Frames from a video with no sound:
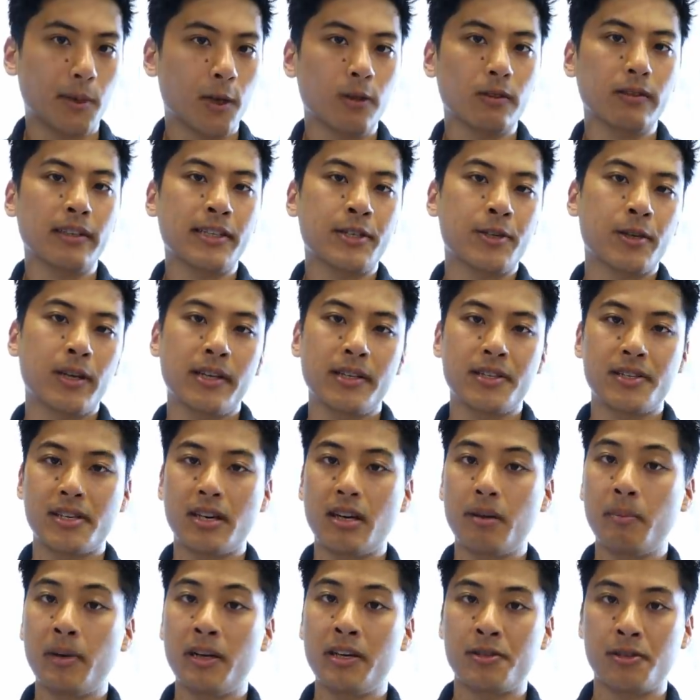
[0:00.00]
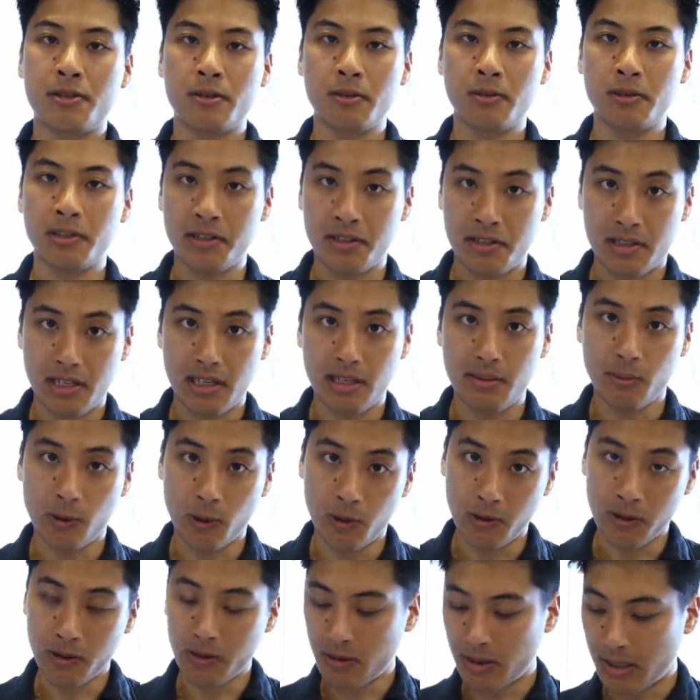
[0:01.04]
I'm currently trying to sell my Surly
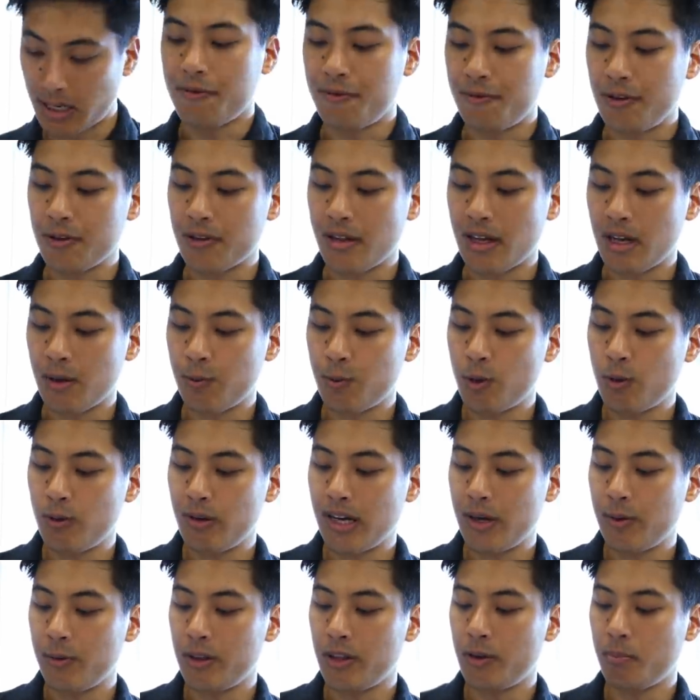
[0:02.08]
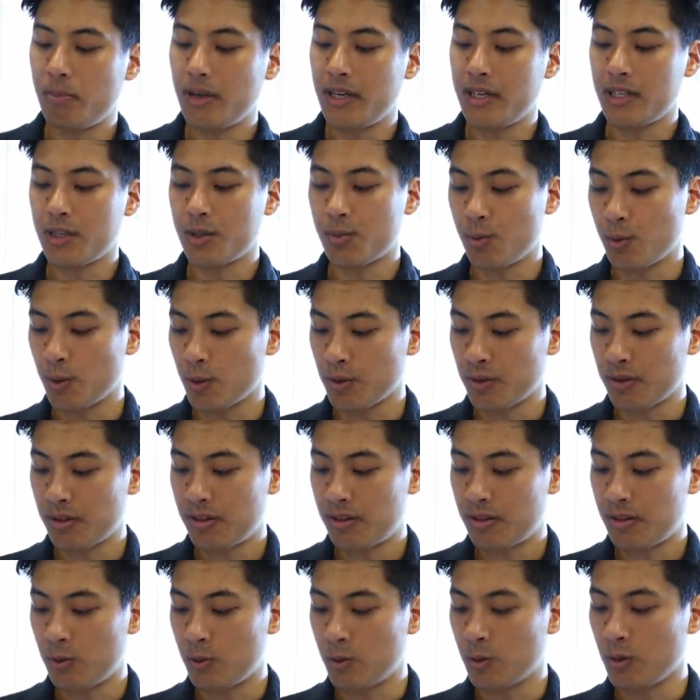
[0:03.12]
Steamroller. I fear that I won't get what the bike is
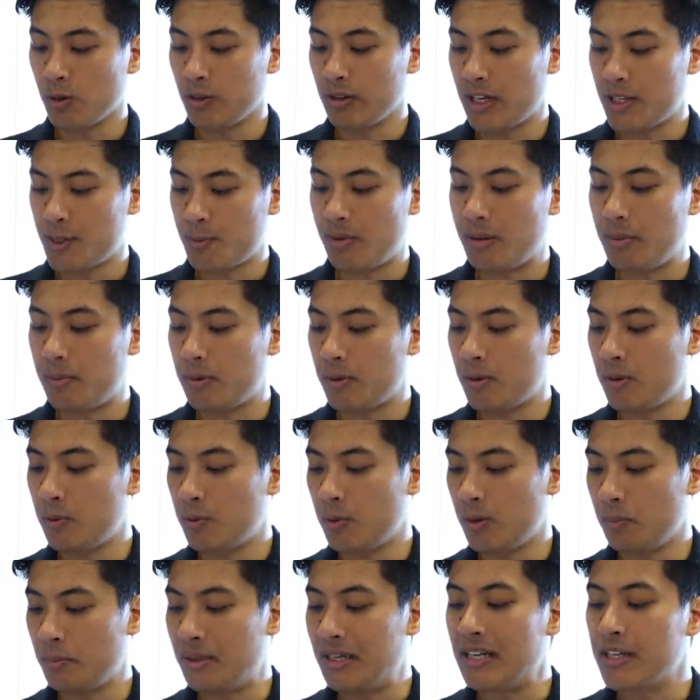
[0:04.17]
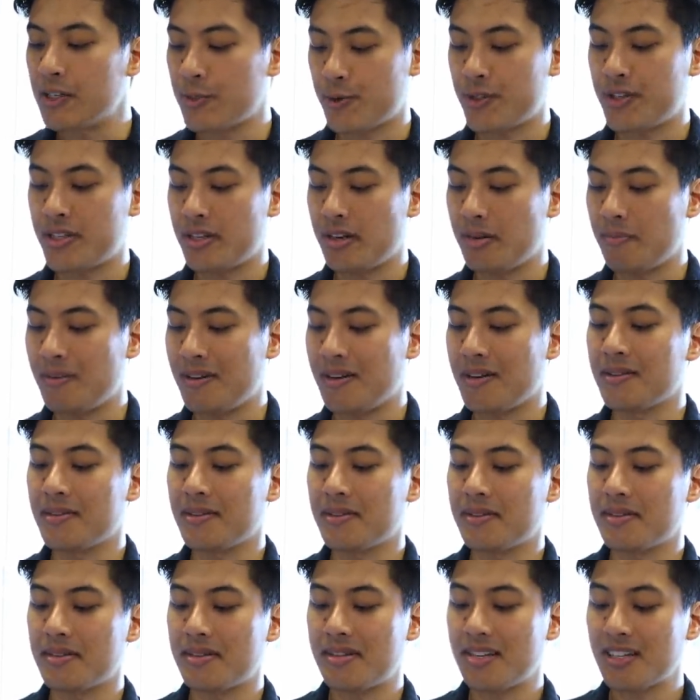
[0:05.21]
worth, or less people will be interested because
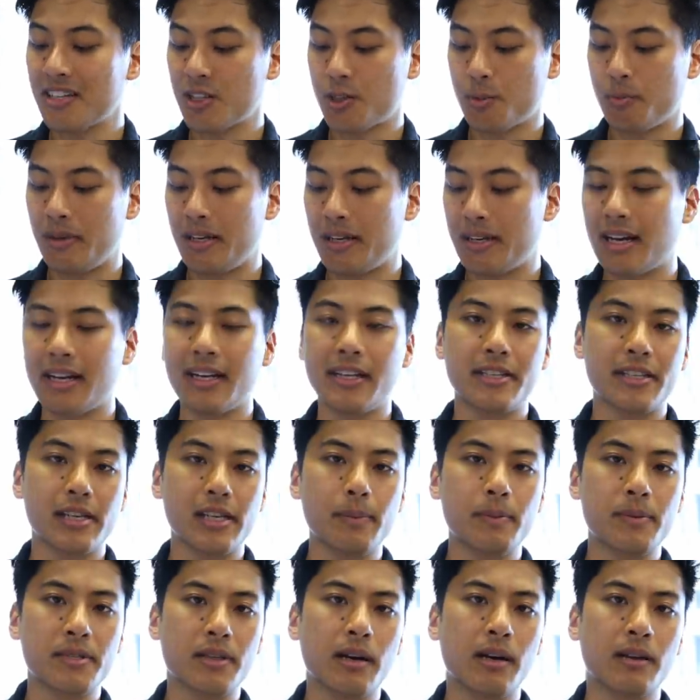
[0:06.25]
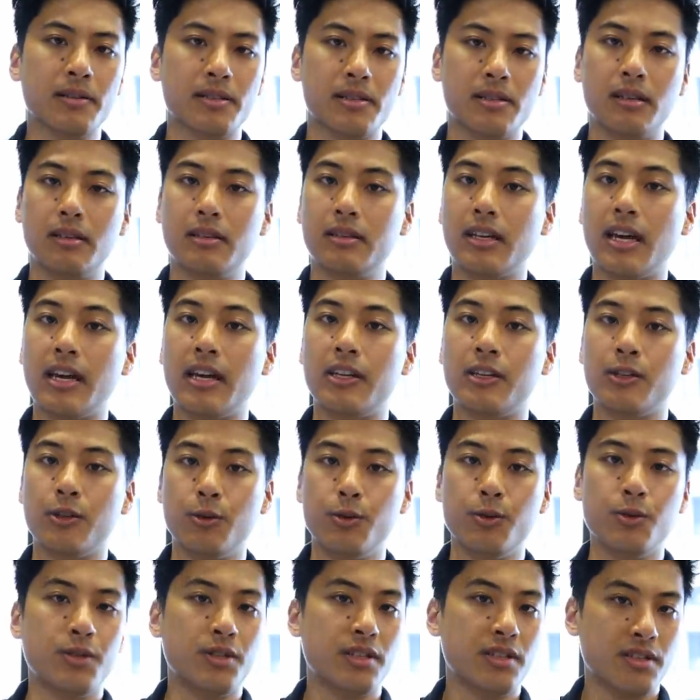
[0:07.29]
it's a single speed. Any tips on selling a
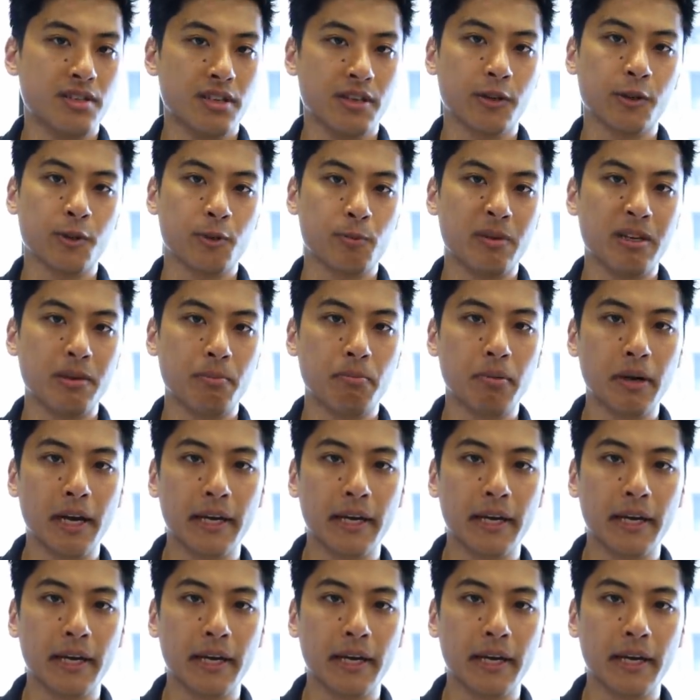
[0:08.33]
used single speed